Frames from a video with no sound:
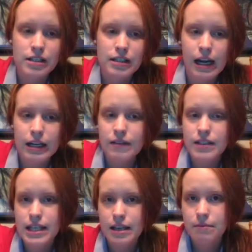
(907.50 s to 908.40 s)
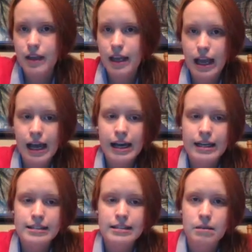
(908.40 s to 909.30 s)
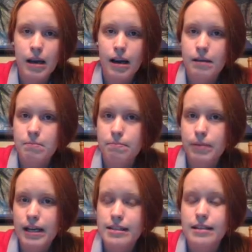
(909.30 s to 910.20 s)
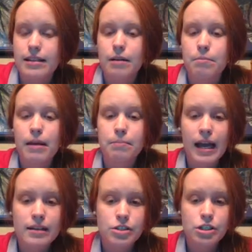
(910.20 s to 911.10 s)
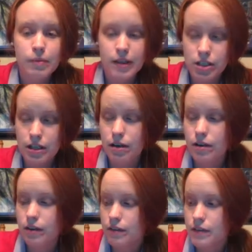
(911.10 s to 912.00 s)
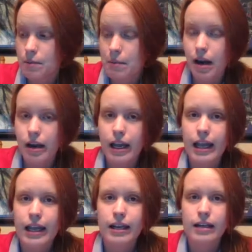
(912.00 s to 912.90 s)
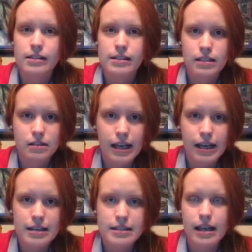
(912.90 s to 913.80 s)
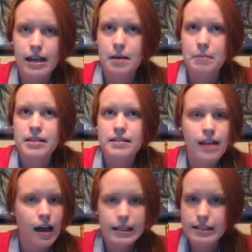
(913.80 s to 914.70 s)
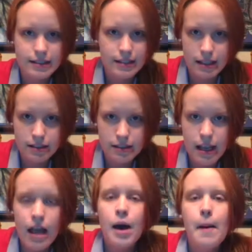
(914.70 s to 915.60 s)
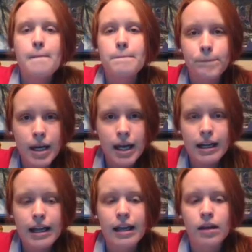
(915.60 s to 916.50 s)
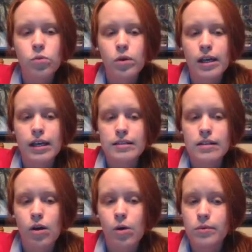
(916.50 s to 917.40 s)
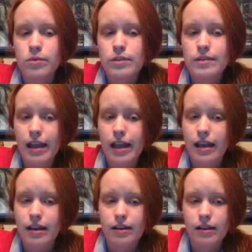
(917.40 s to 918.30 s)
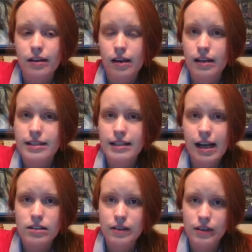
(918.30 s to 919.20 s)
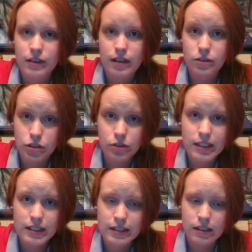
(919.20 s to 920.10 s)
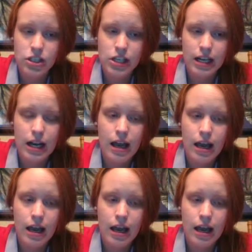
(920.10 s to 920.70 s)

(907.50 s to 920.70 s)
is kind of the same thing as the American bison. The passenger pigeon lives in America. It still does. It's not extinct, but it was almost like hunted out to extinction.